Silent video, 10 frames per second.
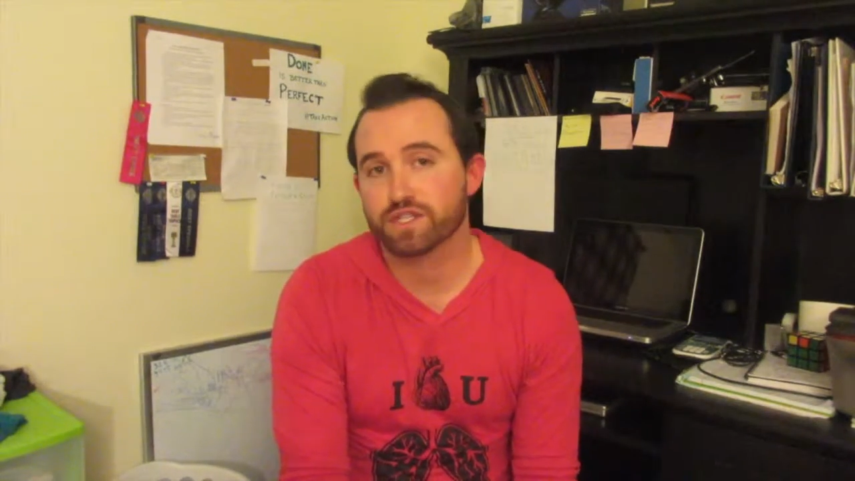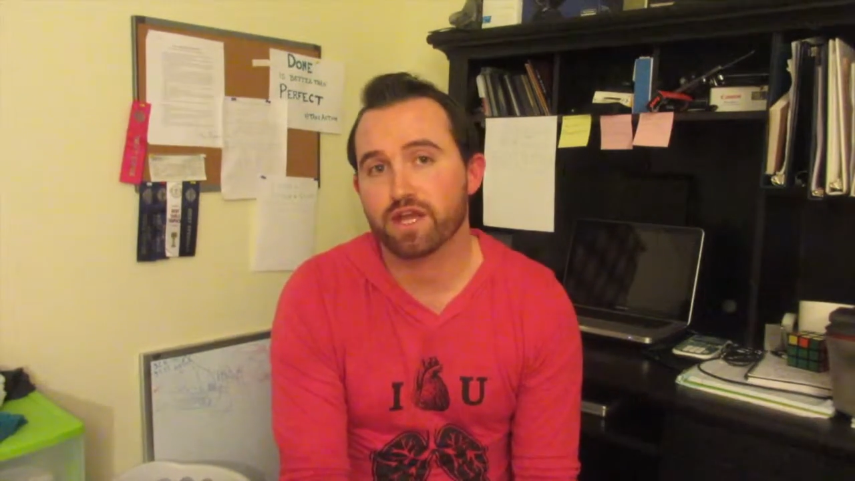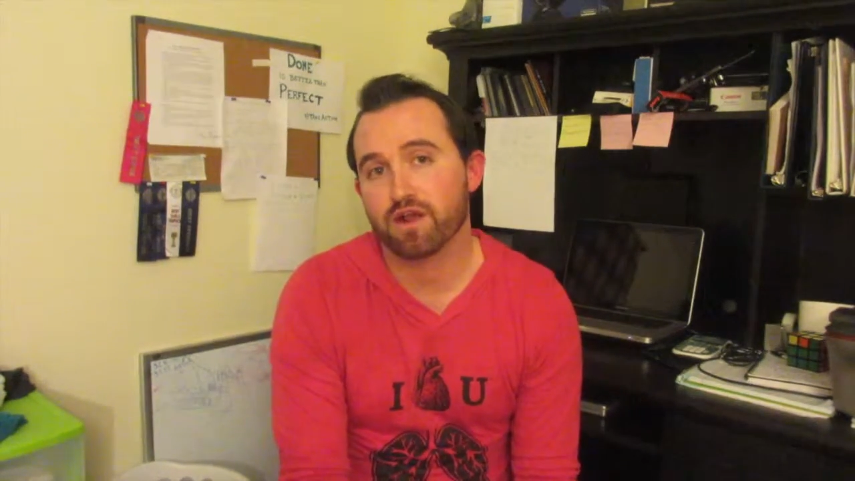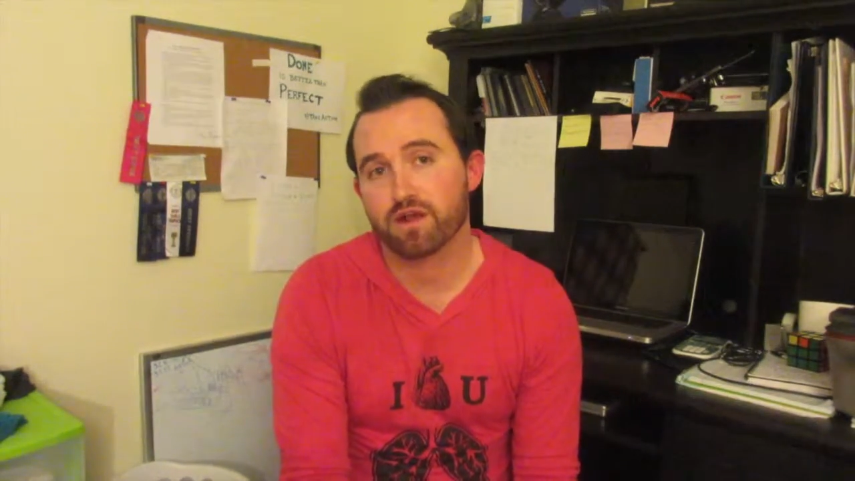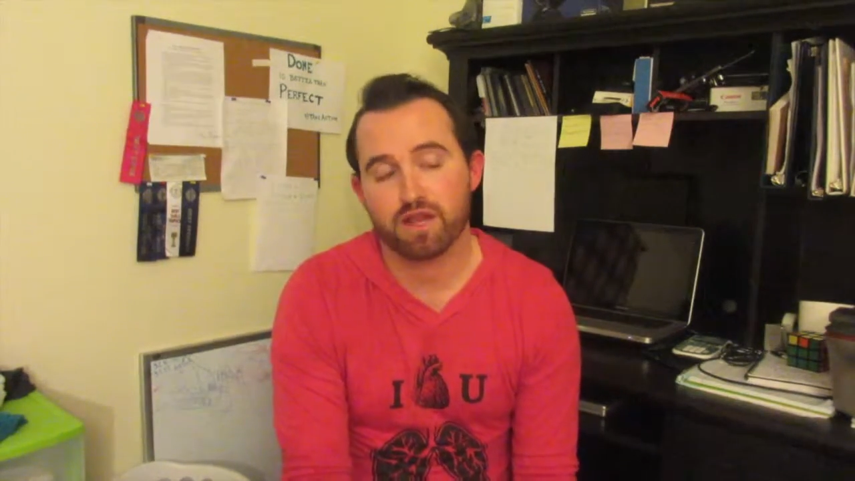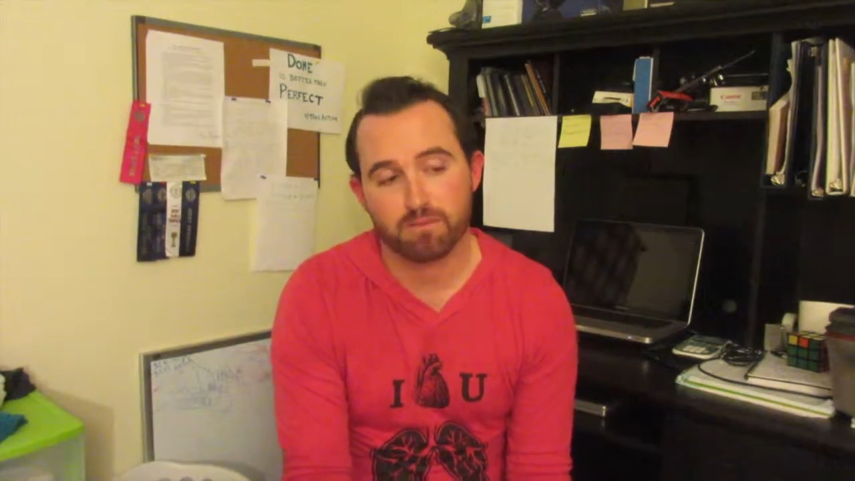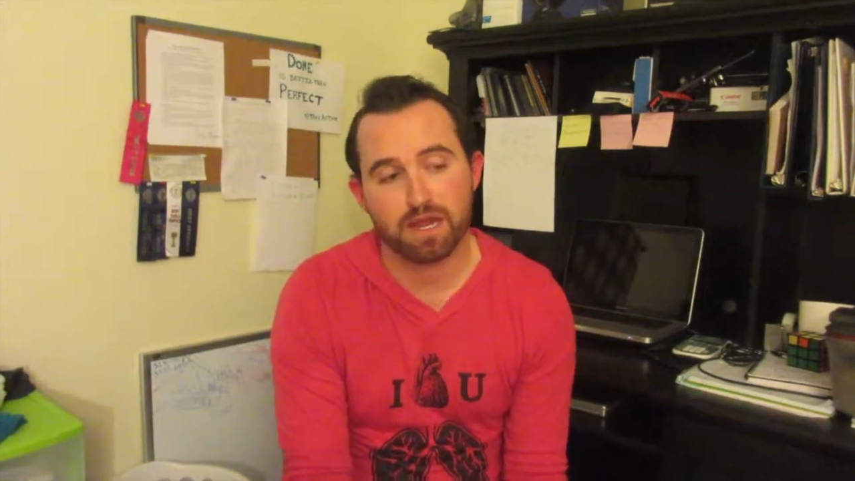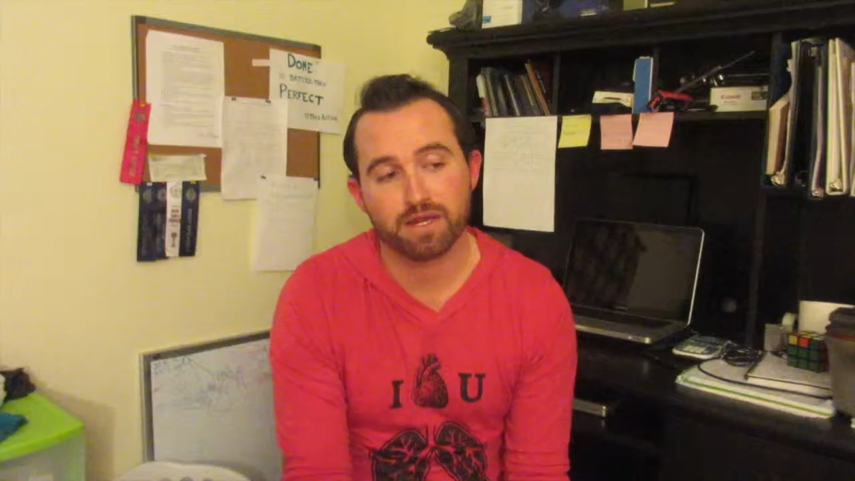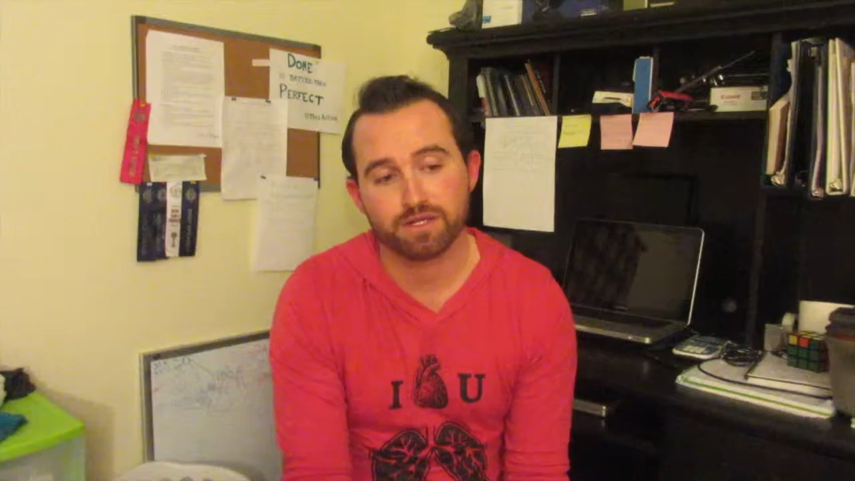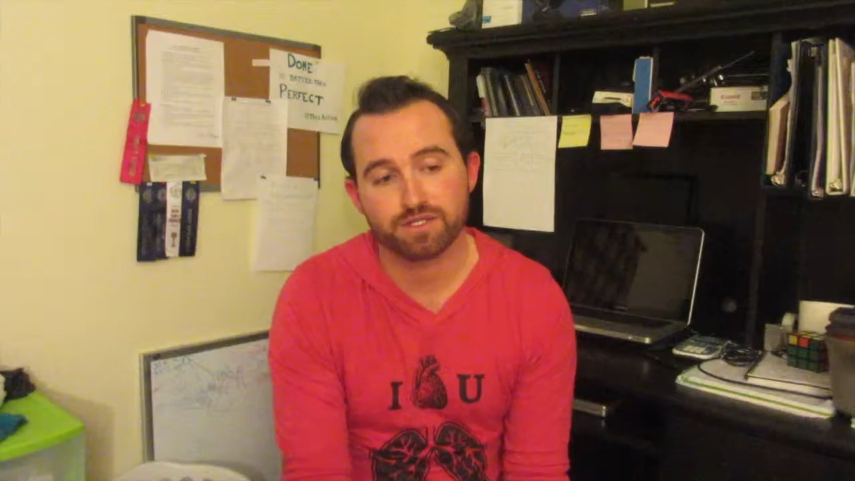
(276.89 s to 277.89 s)
there and
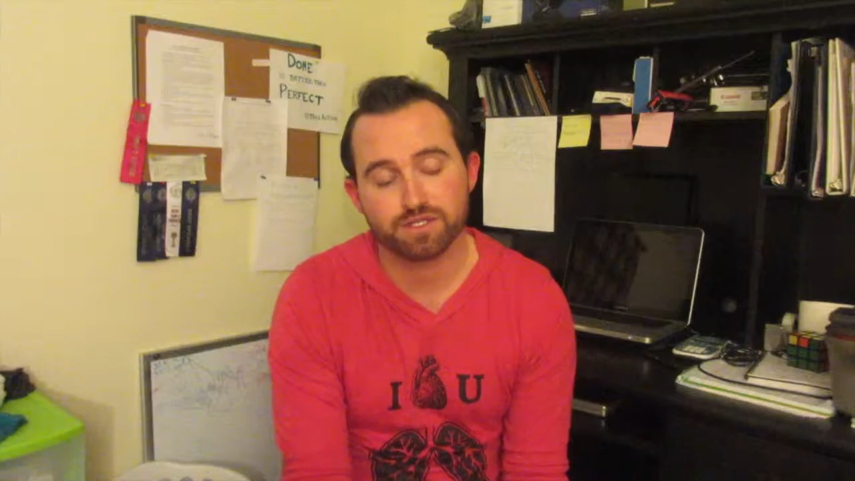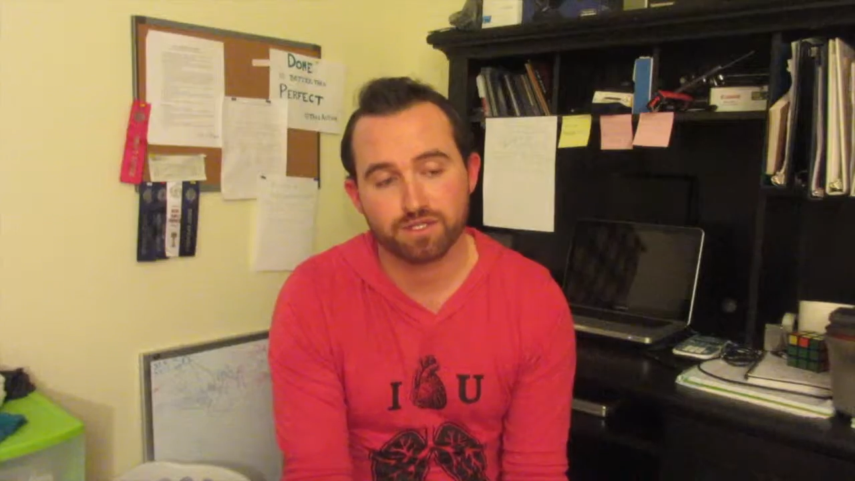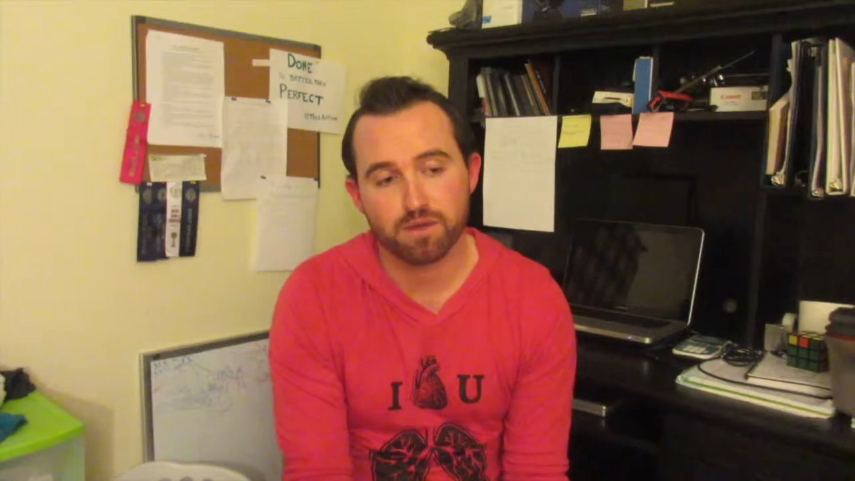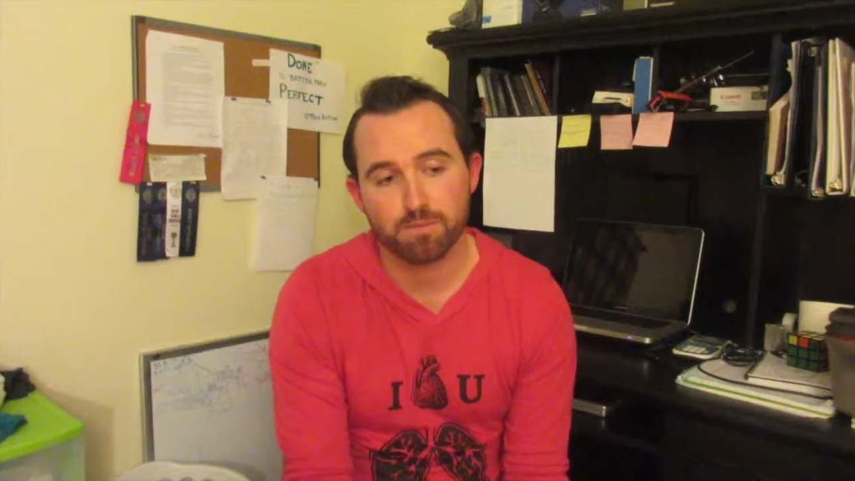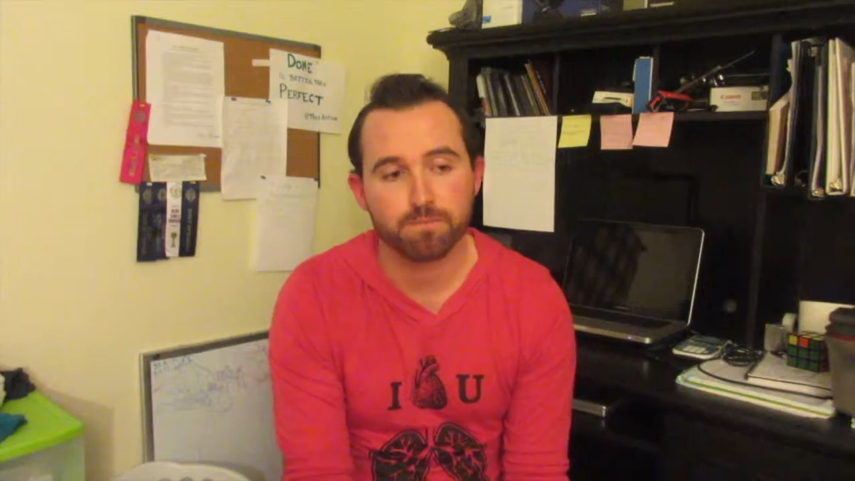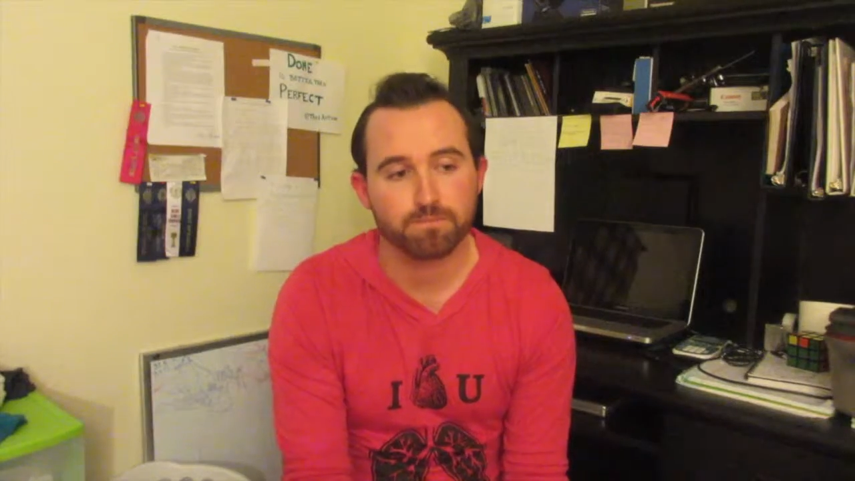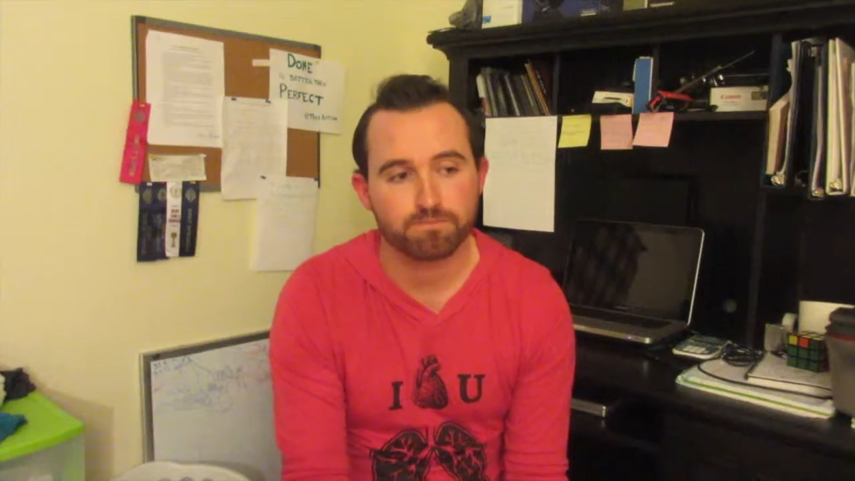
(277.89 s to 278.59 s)
managed some